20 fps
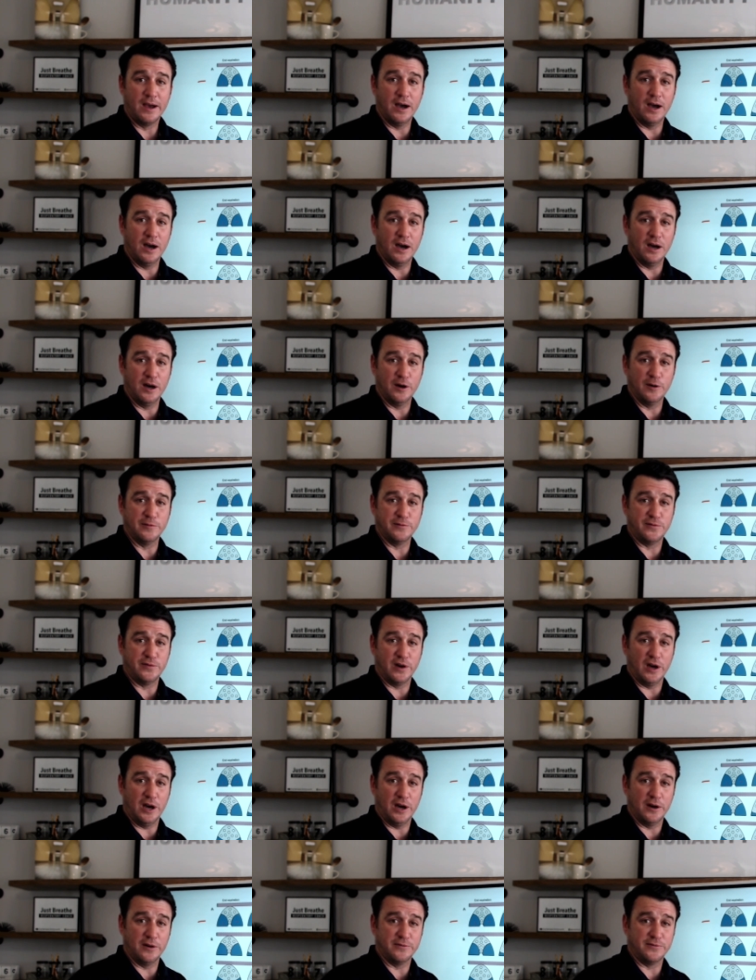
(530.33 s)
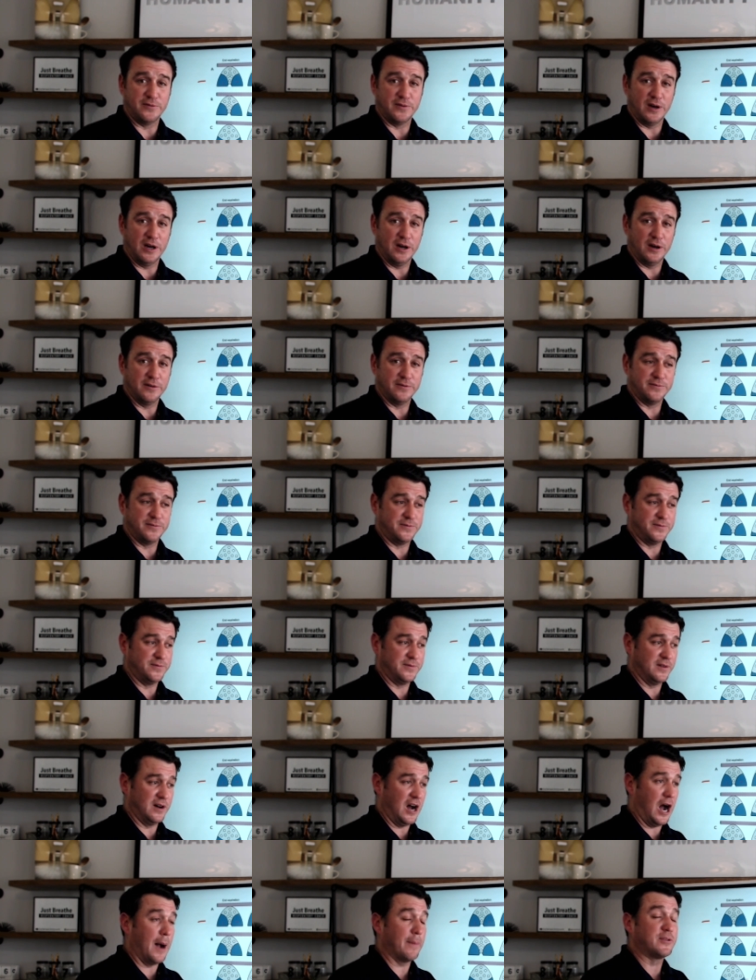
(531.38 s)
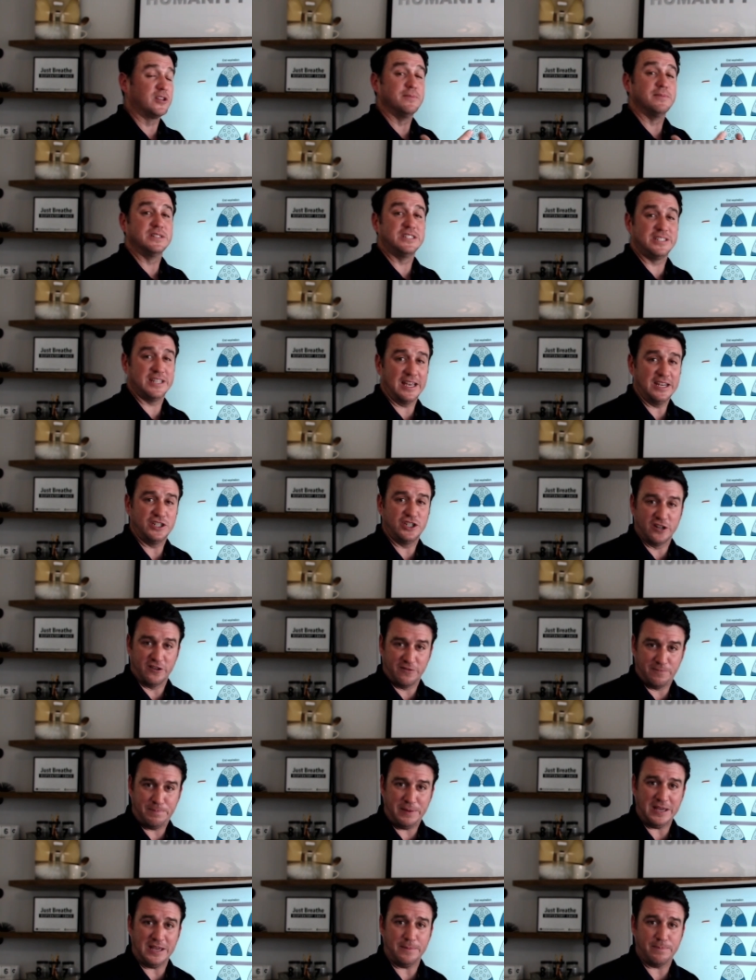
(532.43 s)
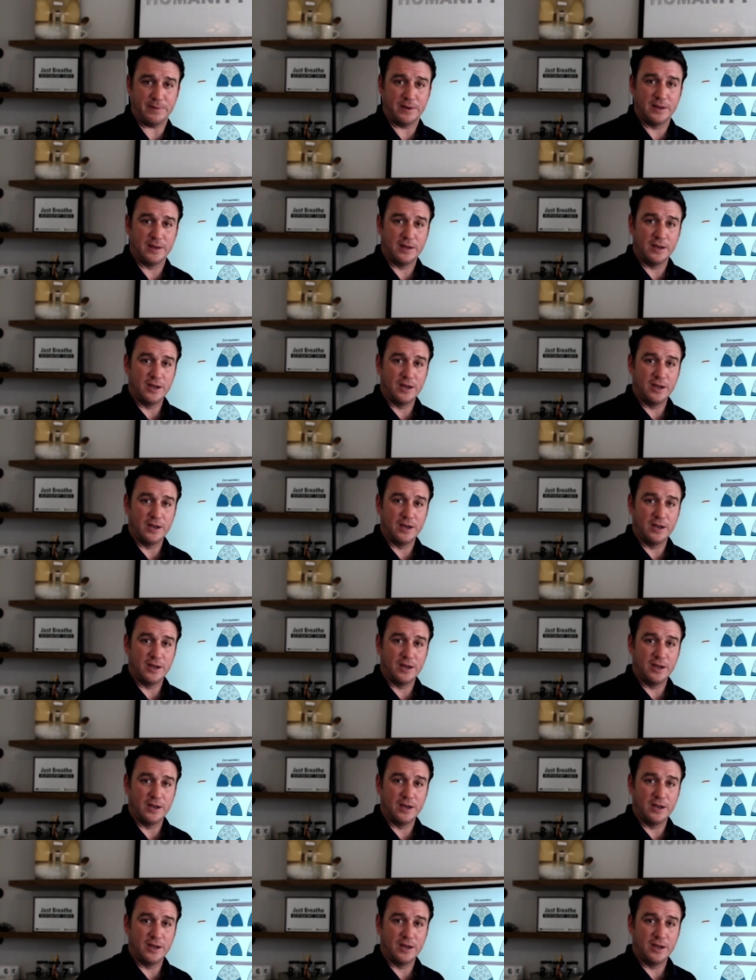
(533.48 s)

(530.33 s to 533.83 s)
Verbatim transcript: of, of, of optimization of PEEP.